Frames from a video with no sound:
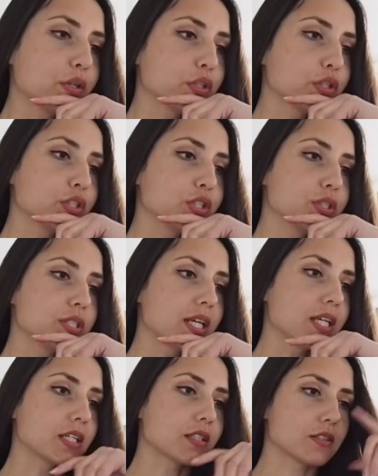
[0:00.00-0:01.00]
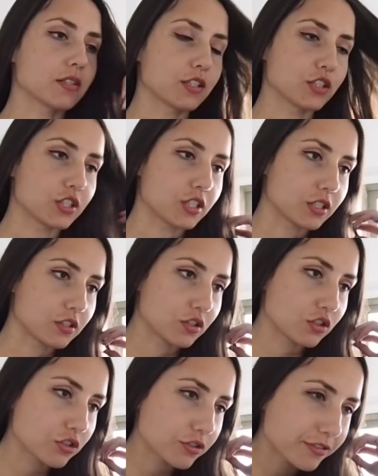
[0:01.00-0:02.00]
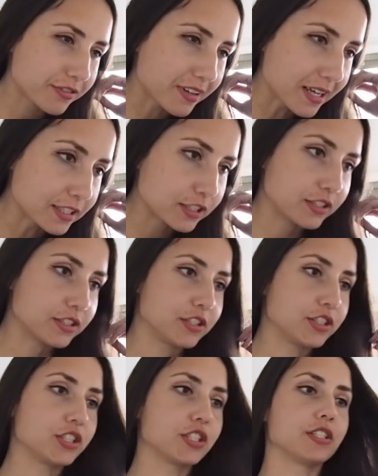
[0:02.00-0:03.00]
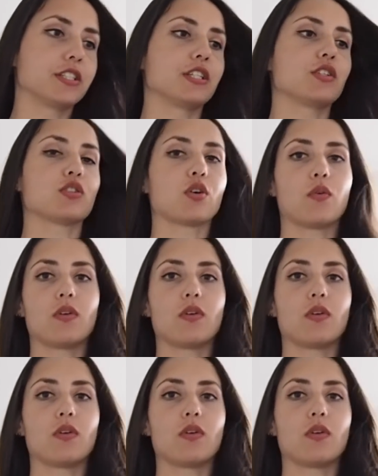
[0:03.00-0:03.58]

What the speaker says: How could you take such a tragedy so